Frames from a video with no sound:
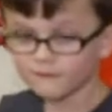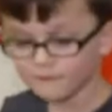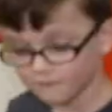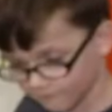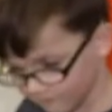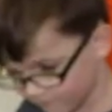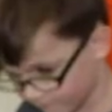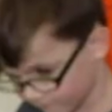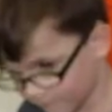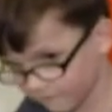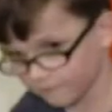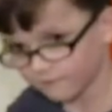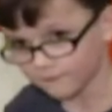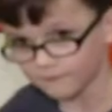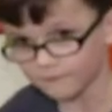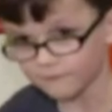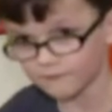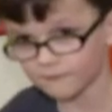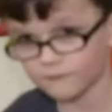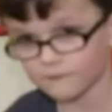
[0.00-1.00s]

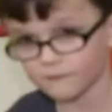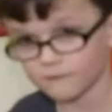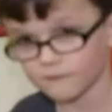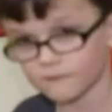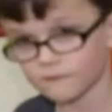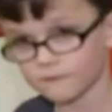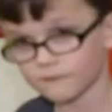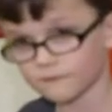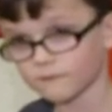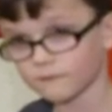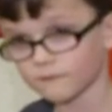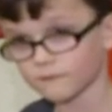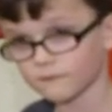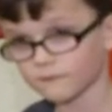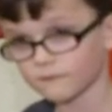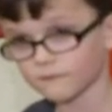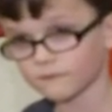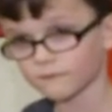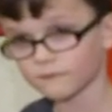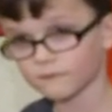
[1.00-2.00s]

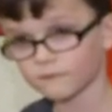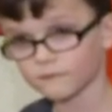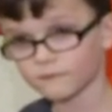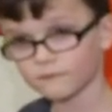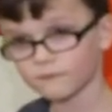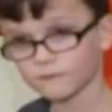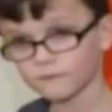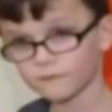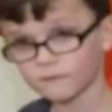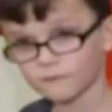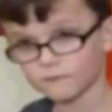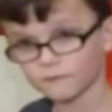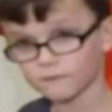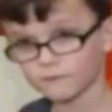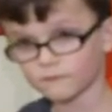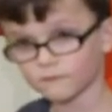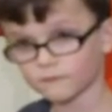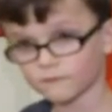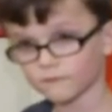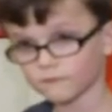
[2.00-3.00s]

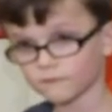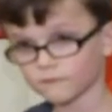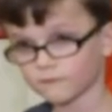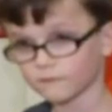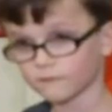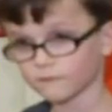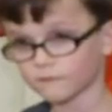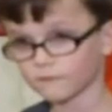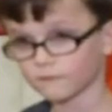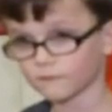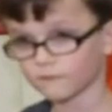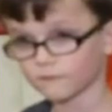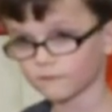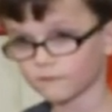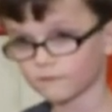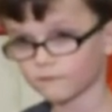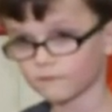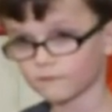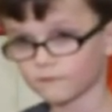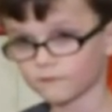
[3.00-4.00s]

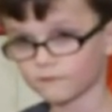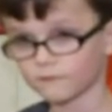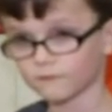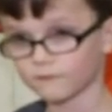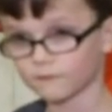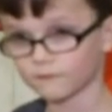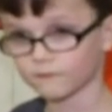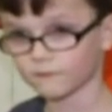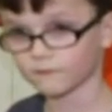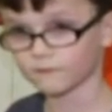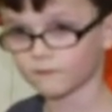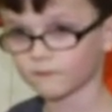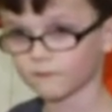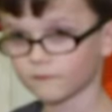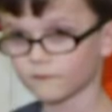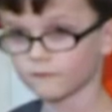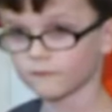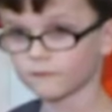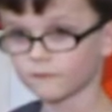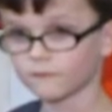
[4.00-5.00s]

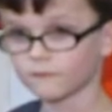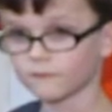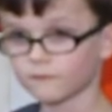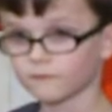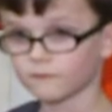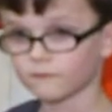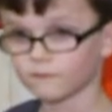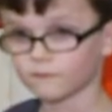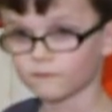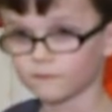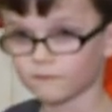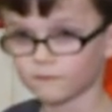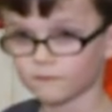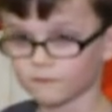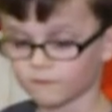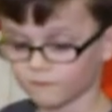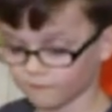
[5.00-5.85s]
[no speech]